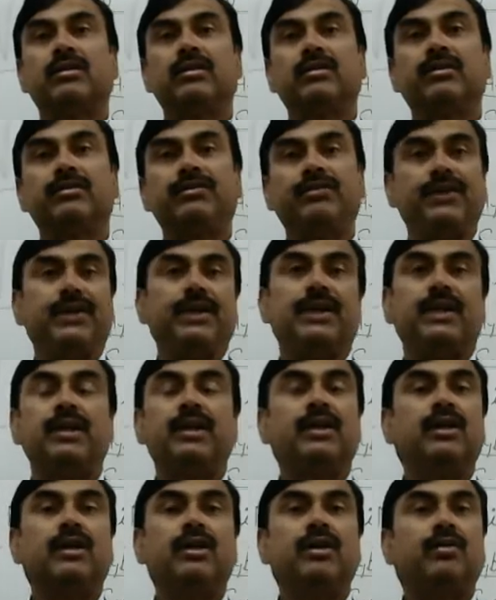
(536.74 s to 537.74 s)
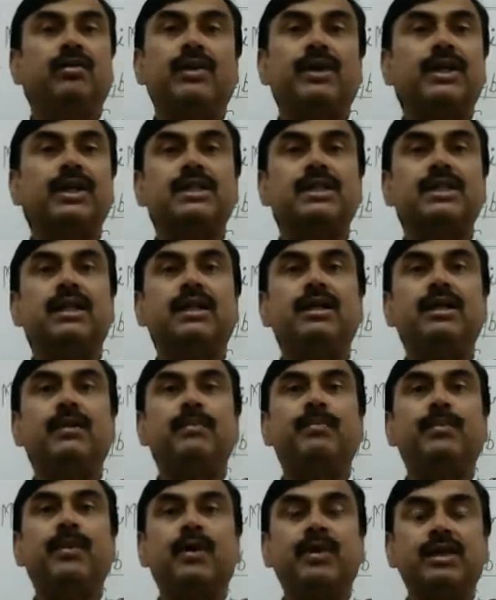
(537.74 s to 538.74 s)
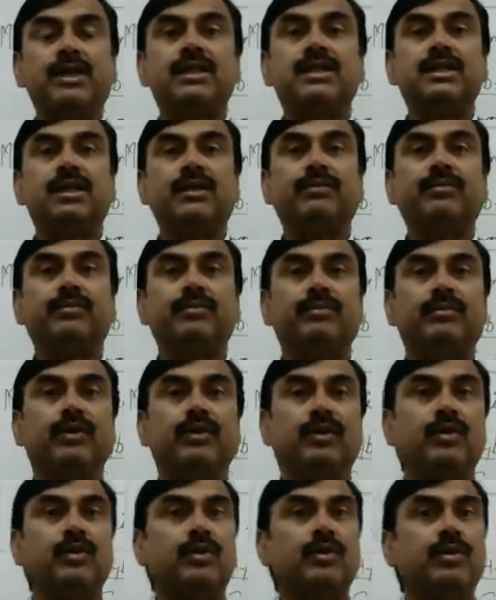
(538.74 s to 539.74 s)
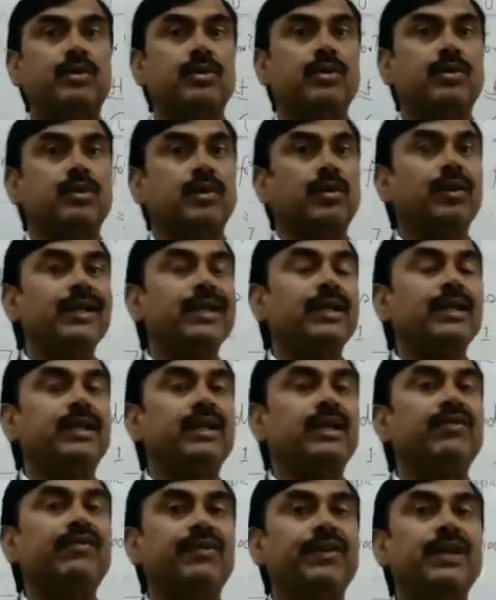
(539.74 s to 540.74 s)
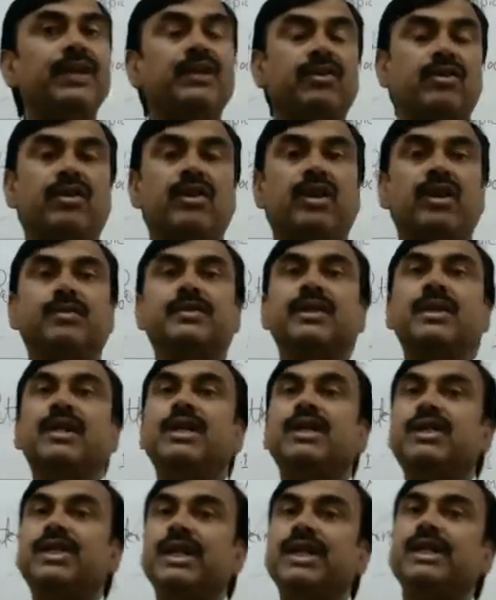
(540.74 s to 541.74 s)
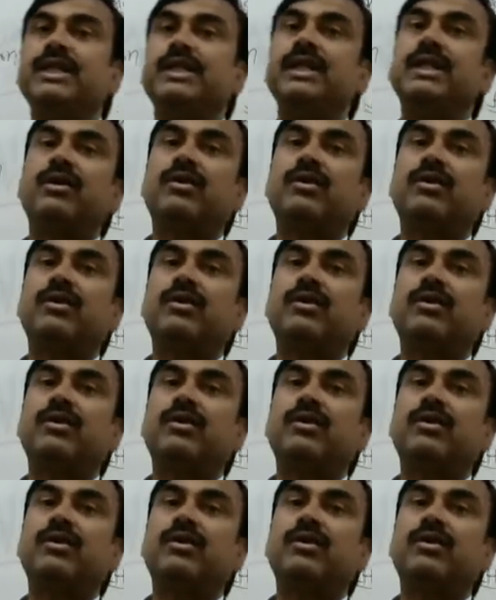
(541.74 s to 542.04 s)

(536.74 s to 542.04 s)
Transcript: field. What is the importance of growing different crops, changing